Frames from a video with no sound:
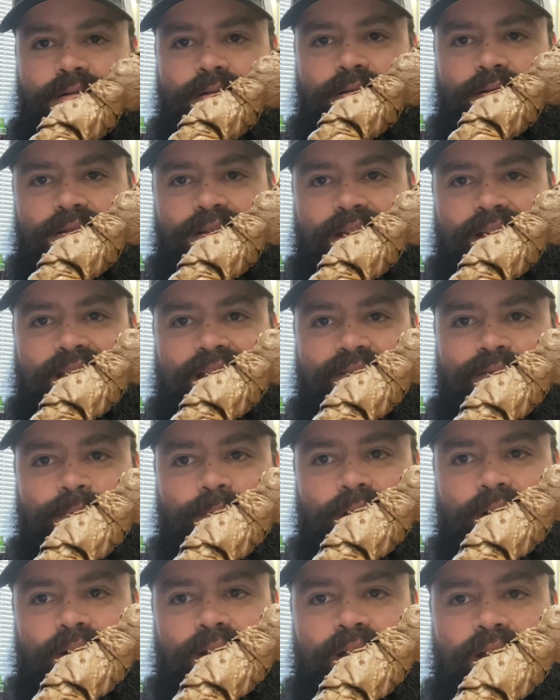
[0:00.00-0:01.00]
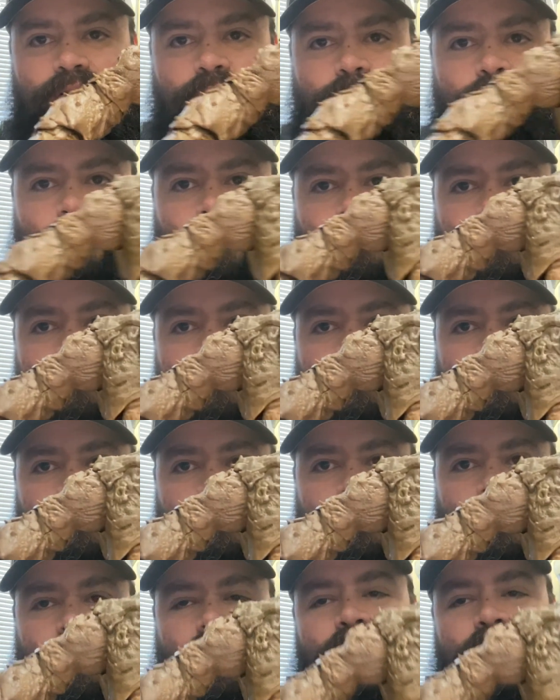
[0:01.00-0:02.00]
to give him a little more
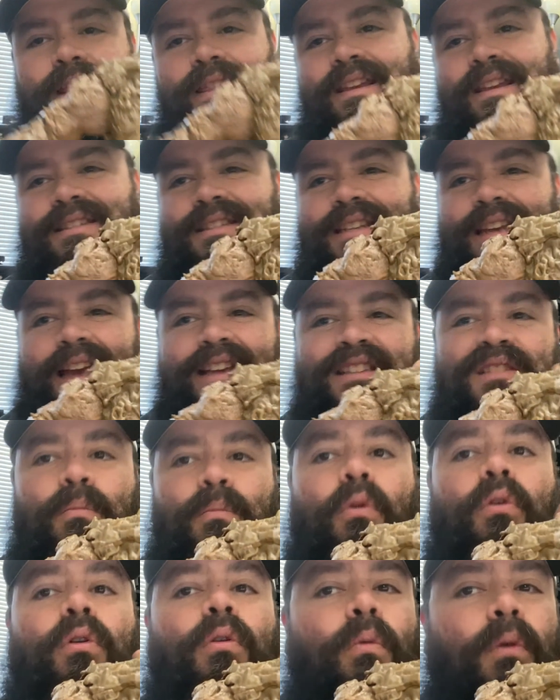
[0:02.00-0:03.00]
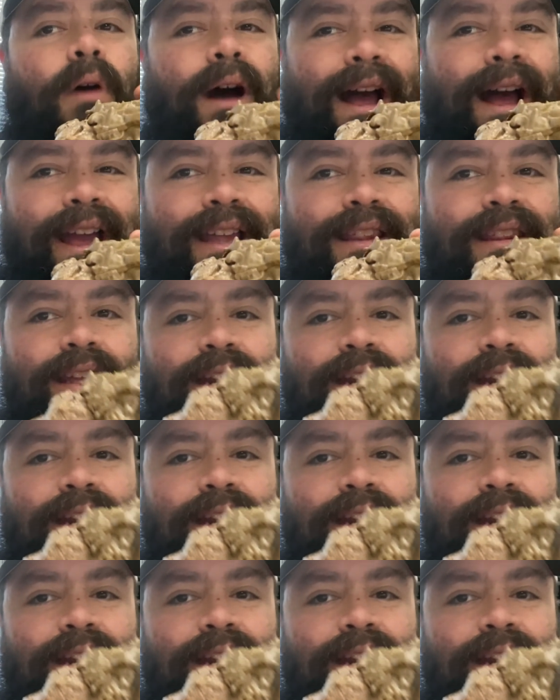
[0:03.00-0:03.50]
roar. This guy's more wide than